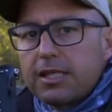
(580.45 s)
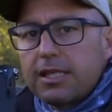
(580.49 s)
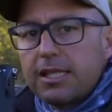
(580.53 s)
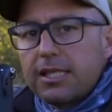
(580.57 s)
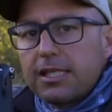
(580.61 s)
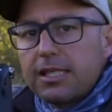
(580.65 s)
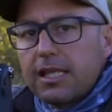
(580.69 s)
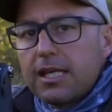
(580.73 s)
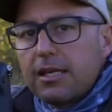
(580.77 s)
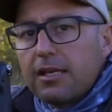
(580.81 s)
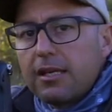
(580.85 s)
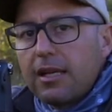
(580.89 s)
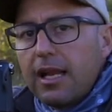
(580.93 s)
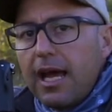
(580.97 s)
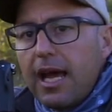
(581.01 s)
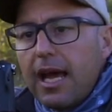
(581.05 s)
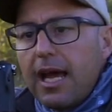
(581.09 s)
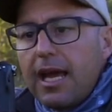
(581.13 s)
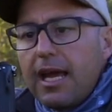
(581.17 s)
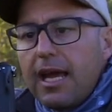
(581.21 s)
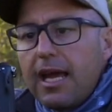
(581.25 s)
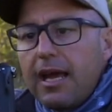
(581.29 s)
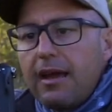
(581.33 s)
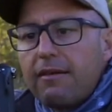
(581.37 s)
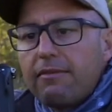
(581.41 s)
this little
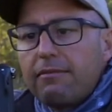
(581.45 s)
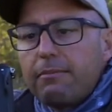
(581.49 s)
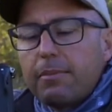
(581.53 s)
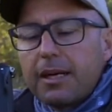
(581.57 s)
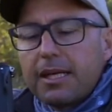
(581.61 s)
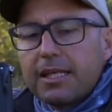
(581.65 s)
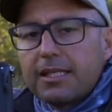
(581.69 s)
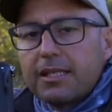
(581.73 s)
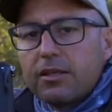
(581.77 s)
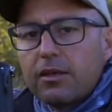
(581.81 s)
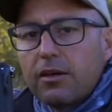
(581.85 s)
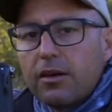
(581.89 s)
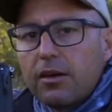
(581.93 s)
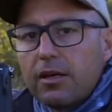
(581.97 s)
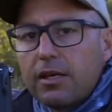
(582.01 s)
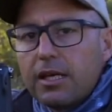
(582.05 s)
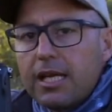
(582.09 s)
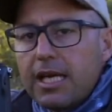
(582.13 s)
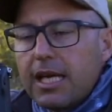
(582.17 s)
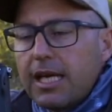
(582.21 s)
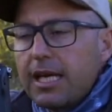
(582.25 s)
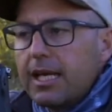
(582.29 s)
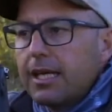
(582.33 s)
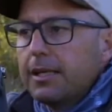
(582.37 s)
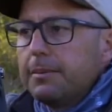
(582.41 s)
AF button on
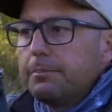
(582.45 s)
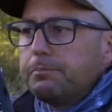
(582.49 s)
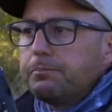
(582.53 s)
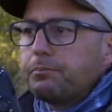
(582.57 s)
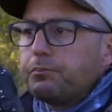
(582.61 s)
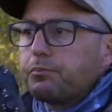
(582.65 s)
here,